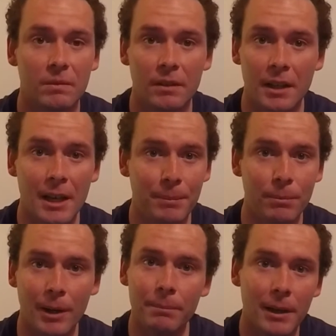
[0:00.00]
they keep your
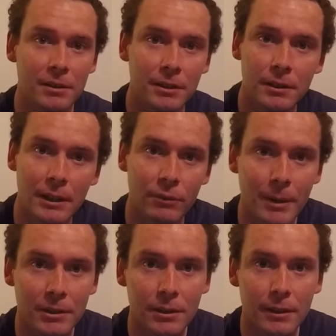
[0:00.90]
mind busy, and he even
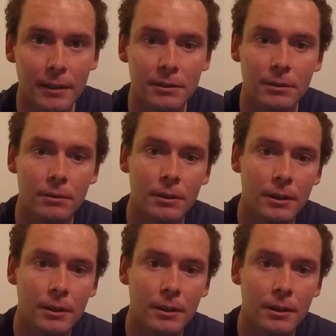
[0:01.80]
mentioned that, so